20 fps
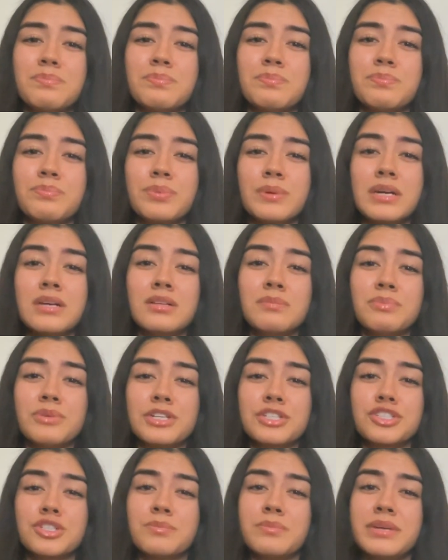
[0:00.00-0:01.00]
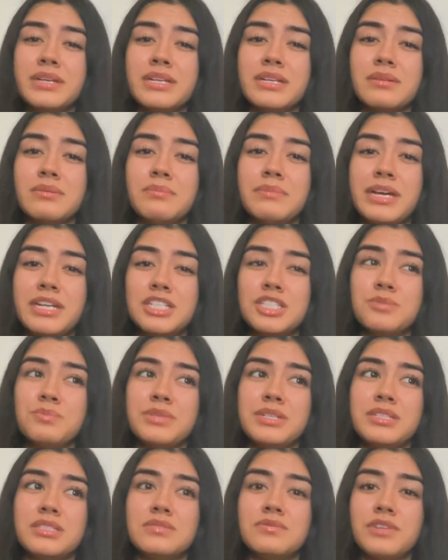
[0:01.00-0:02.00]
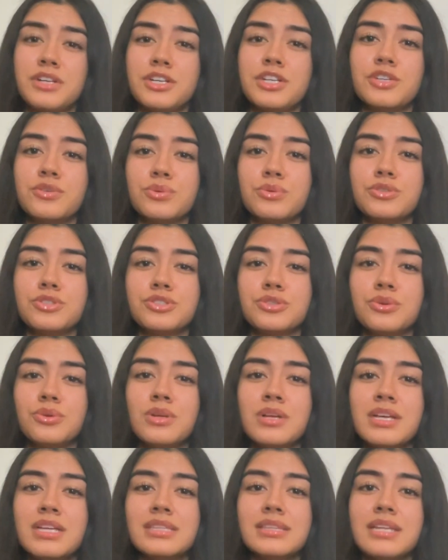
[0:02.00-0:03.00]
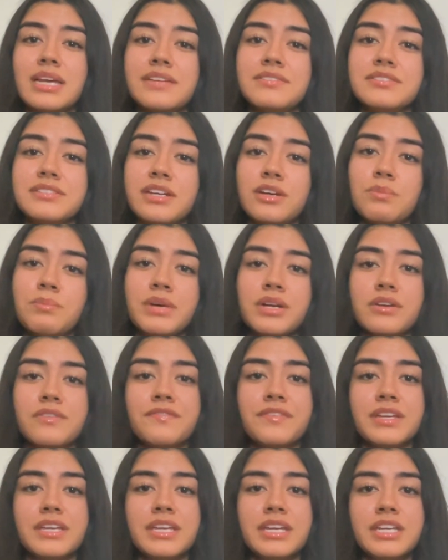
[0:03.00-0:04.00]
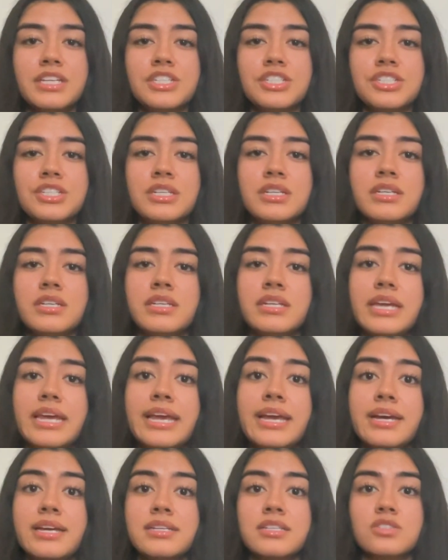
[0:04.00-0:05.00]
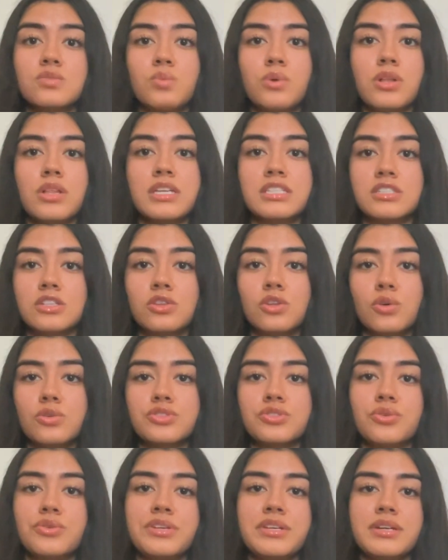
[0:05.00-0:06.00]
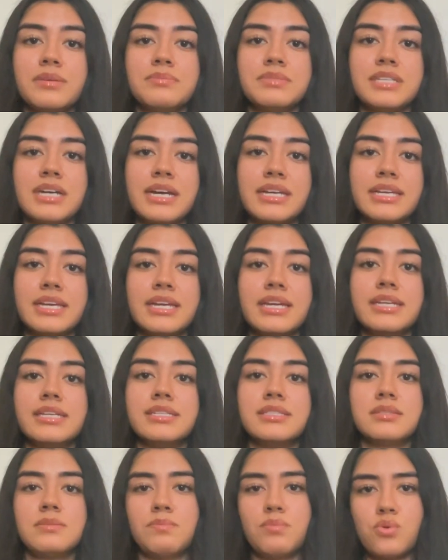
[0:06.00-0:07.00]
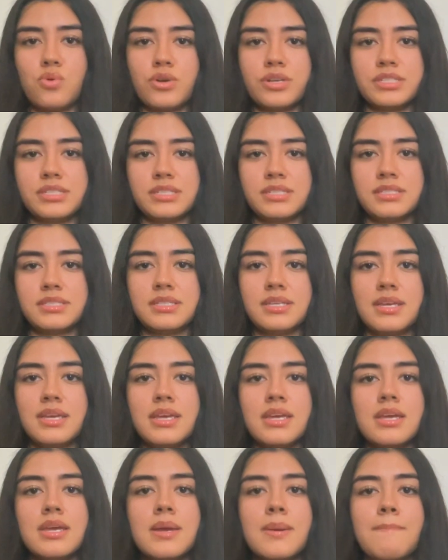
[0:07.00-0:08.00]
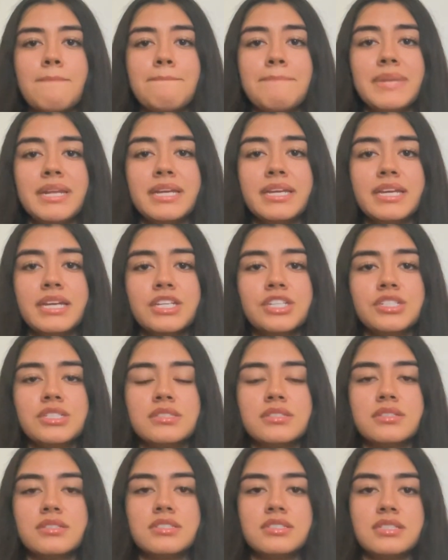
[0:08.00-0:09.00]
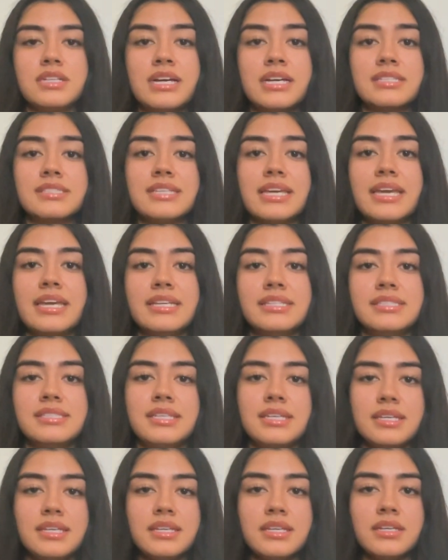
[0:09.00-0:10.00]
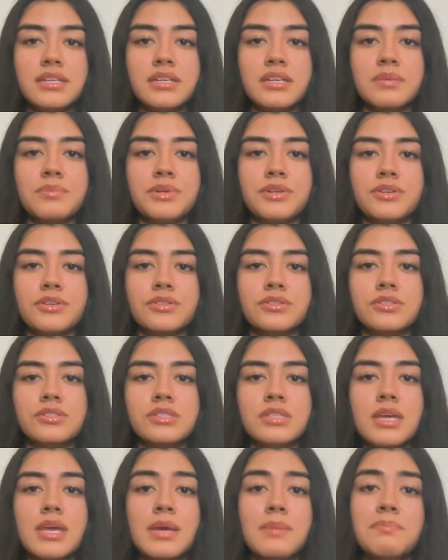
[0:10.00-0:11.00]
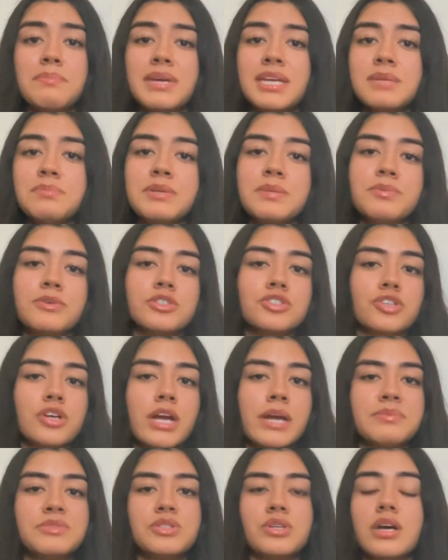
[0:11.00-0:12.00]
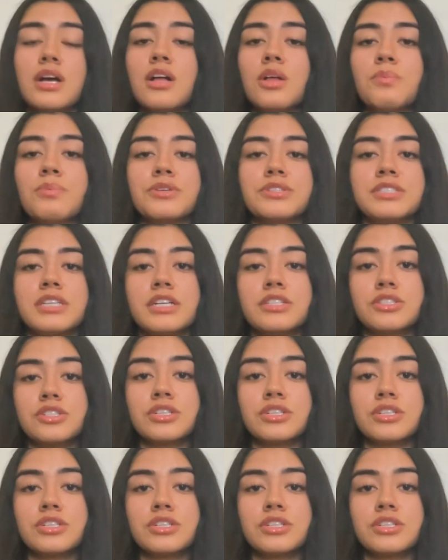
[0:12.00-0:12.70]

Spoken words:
blood pressure management is very crucial. Lifestyle modification and as well as a low sodium diet is important. Medications such as ACE inhibitors may be prescribed to help protect her